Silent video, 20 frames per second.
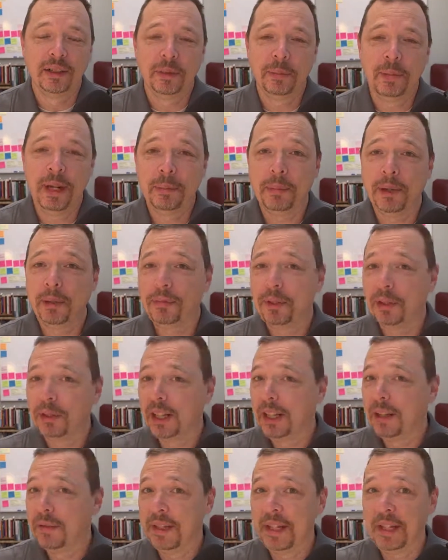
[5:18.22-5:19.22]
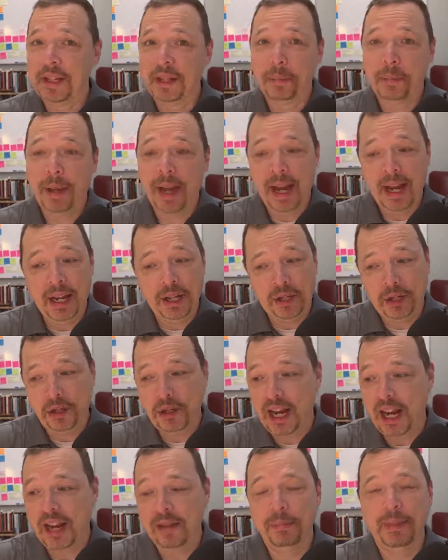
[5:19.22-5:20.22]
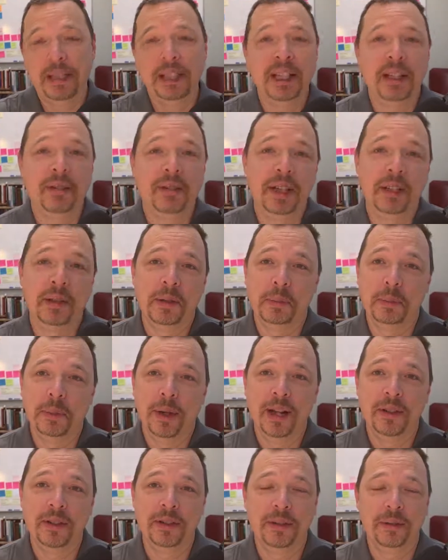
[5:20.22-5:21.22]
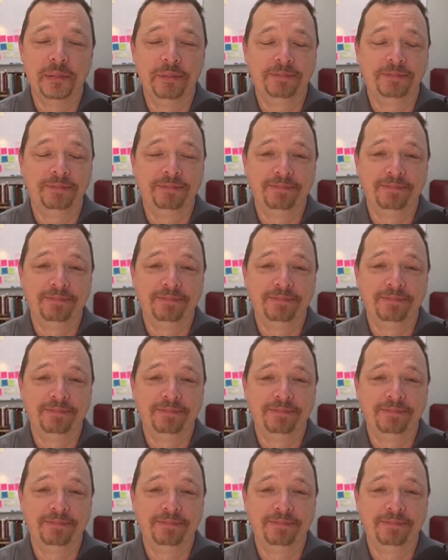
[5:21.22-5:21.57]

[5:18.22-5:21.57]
Remember, if you're living in the past, you can't be living in the present.